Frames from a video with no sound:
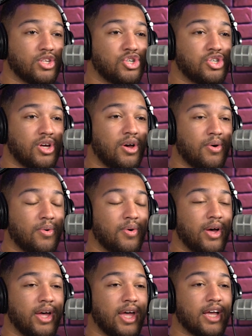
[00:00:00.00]
this show
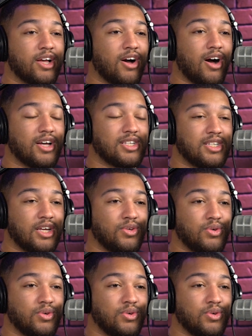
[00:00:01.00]
and causes that